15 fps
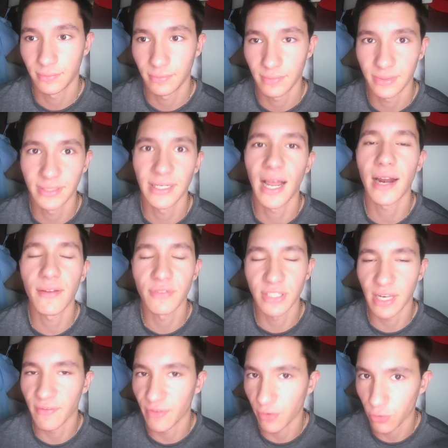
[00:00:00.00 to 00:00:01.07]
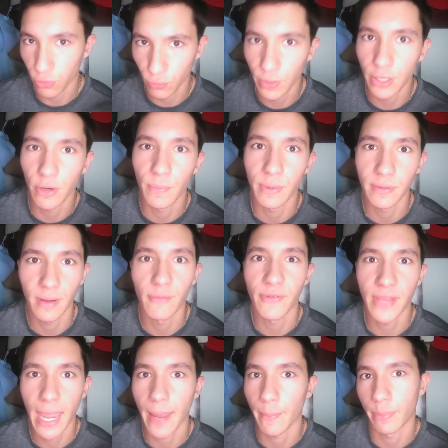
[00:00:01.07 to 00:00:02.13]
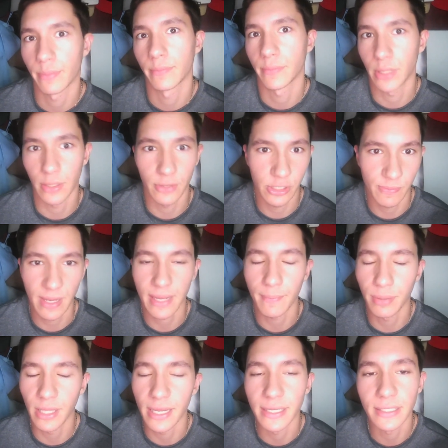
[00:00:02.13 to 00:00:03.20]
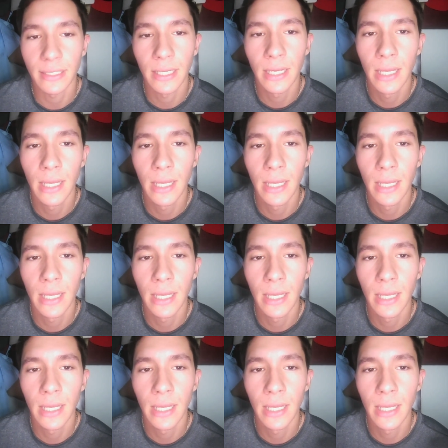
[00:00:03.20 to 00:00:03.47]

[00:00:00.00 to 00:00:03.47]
not of his NFL career, but of camp. You know, he's making plays.